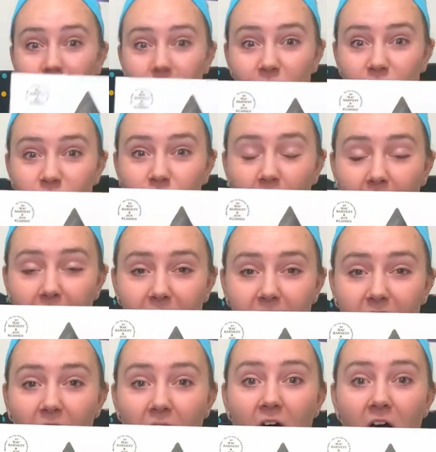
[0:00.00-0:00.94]
You're right,
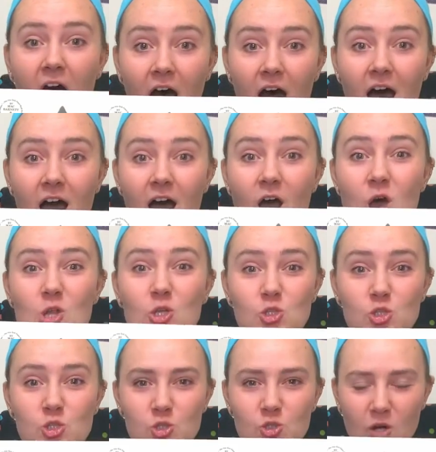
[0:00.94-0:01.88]
a
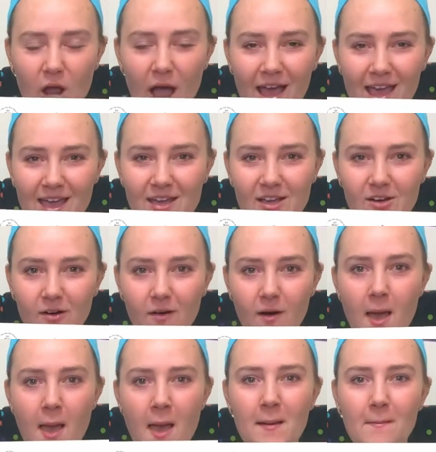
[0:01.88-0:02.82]
triangle.
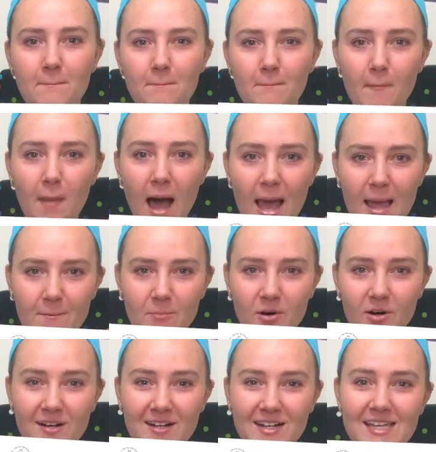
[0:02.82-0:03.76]
My
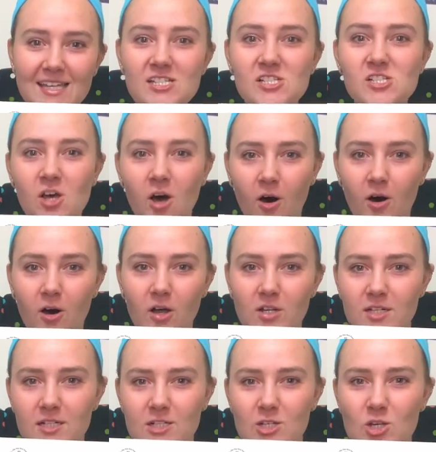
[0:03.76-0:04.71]
book is
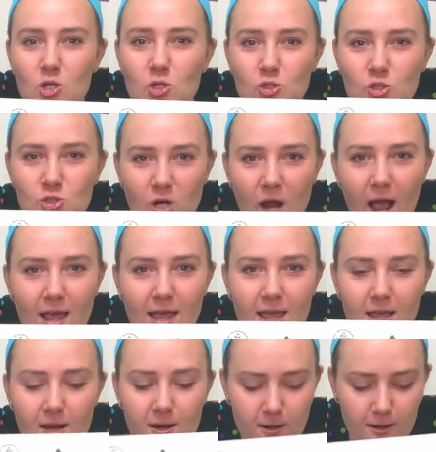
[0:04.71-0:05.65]
called
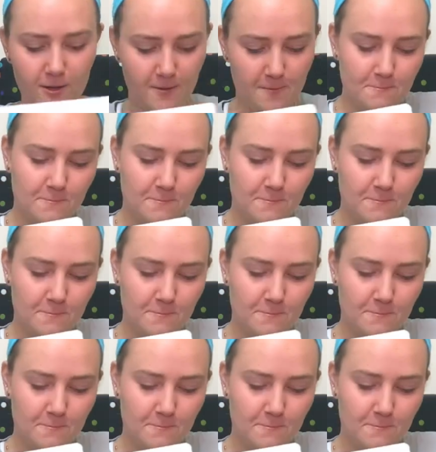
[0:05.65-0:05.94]
Triangle.